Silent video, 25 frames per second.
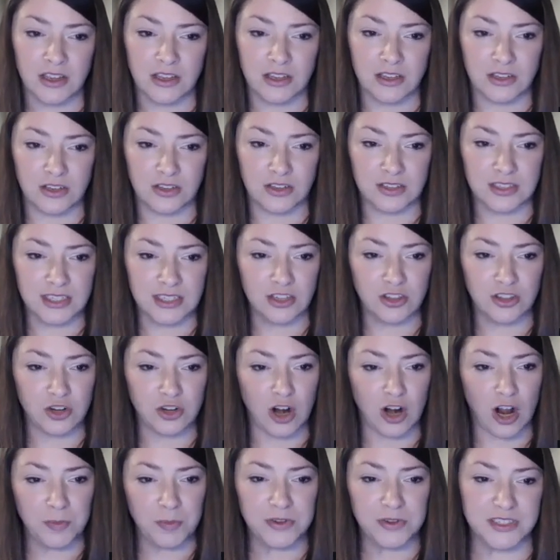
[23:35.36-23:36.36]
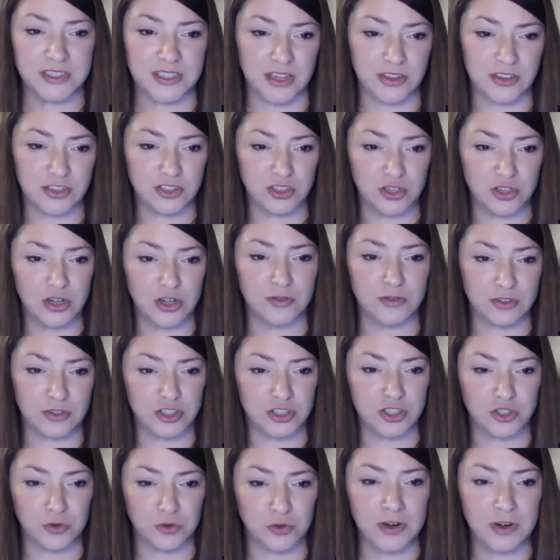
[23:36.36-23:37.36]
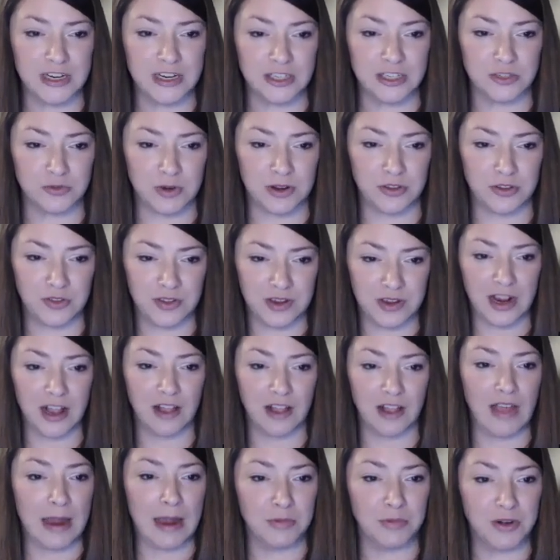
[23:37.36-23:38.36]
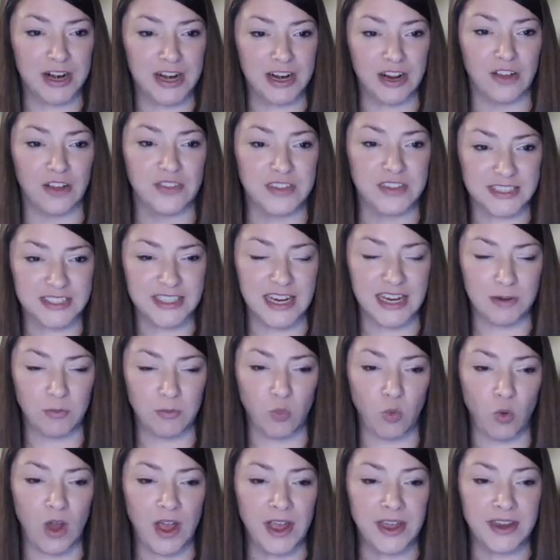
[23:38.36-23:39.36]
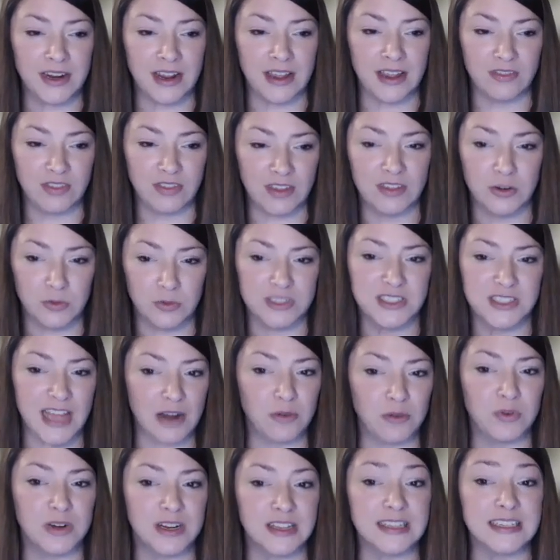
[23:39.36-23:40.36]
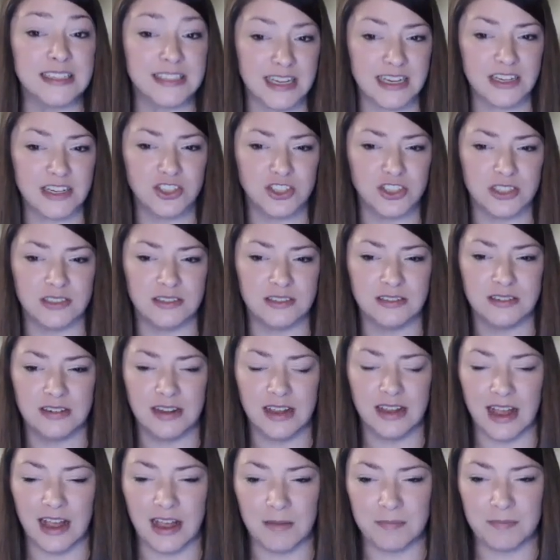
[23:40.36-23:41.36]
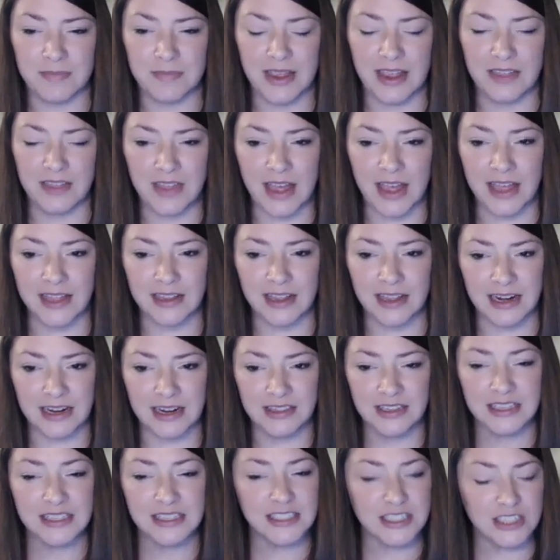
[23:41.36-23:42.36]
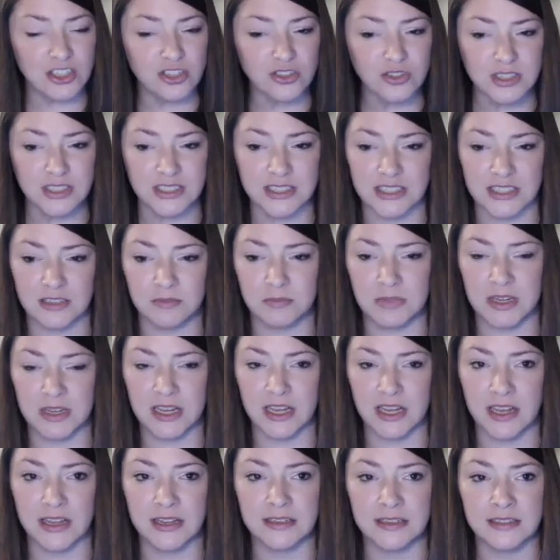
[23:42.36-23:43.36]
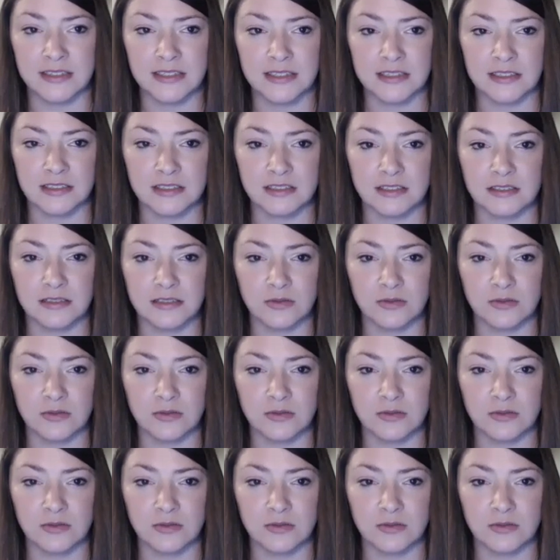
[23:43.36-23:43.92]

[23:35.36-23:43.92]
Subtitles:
you see that they're almost telling two different stories rather than collaborating on the same one. And then there was that realization. And I think that's interesting, because